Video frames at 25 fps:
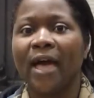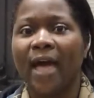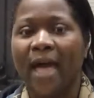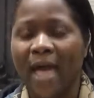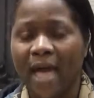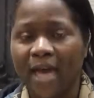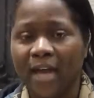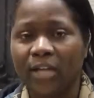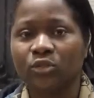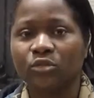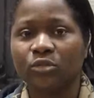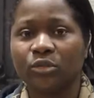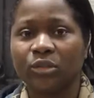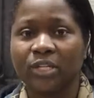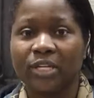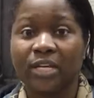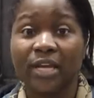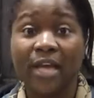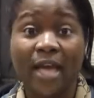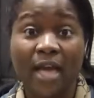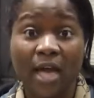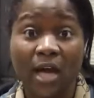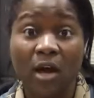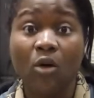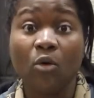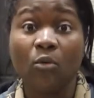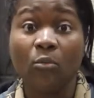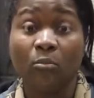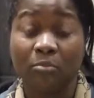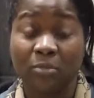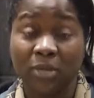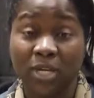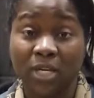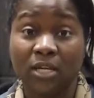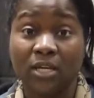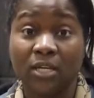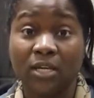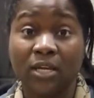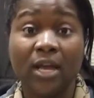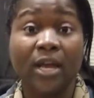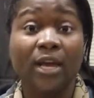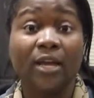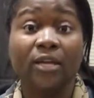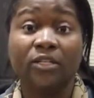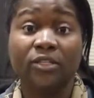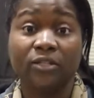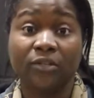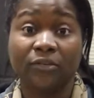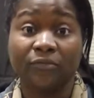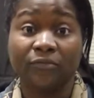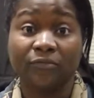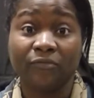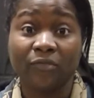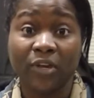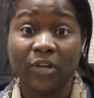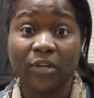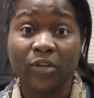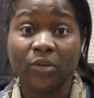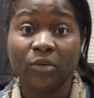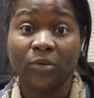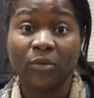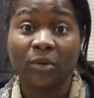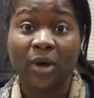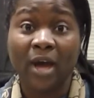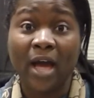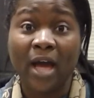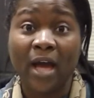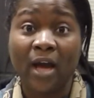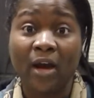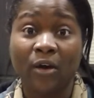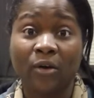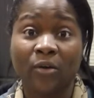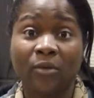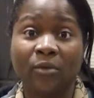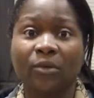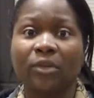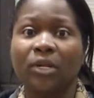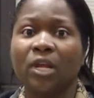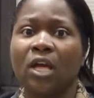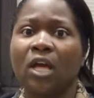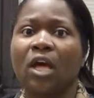actually help me to figure out,